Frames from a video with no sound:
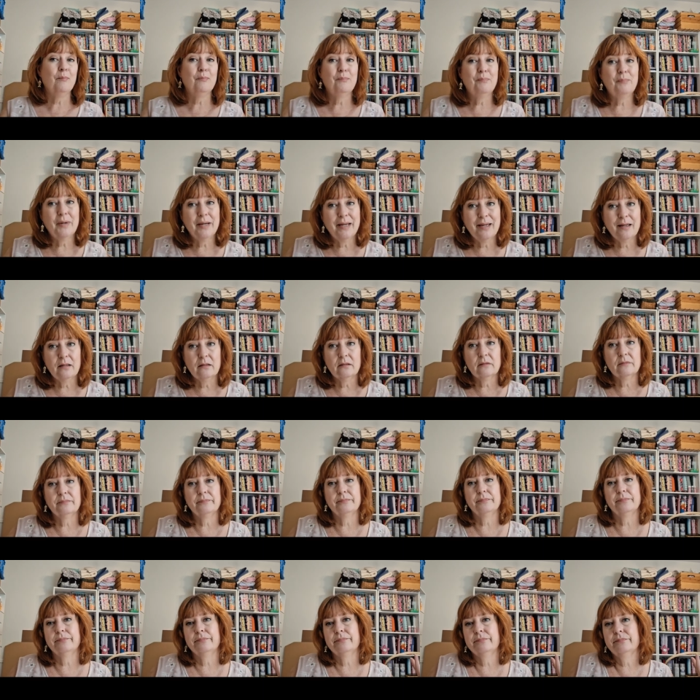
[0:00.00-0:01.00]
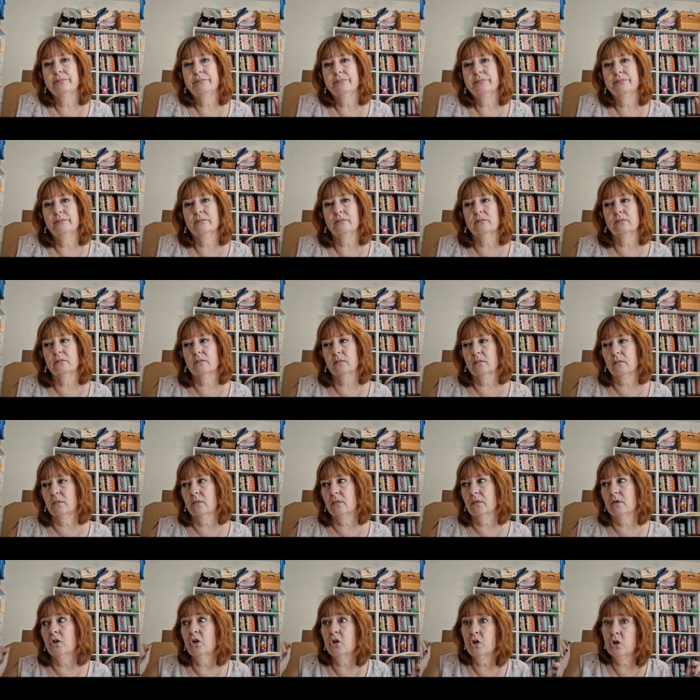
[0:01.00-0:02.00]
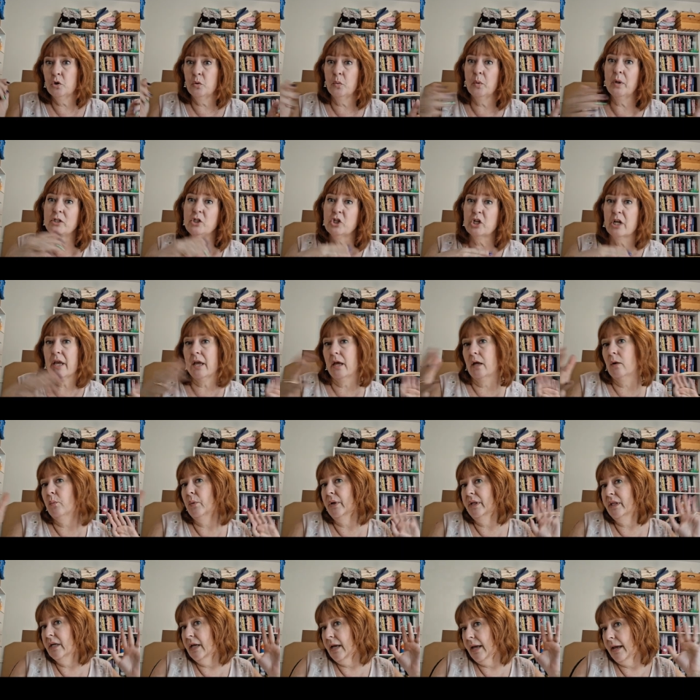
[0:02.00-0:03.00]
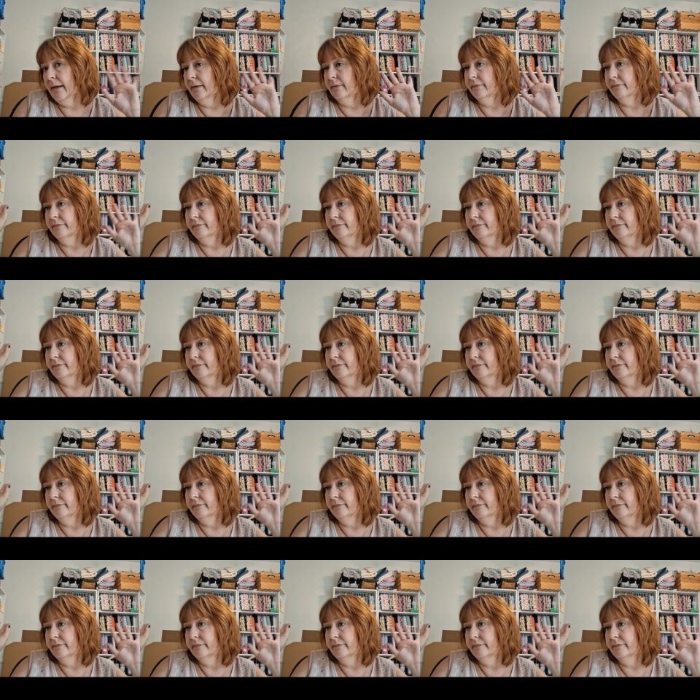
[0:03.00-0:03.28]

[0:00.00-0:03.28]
But you do what you can when you can.